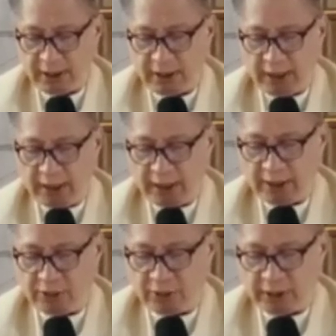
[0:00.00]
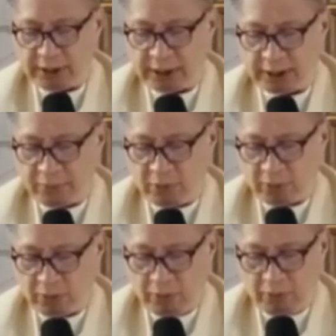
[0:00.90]
he rejoices
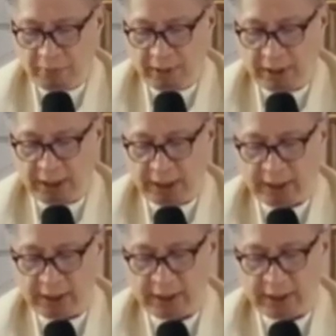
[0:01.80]
more over it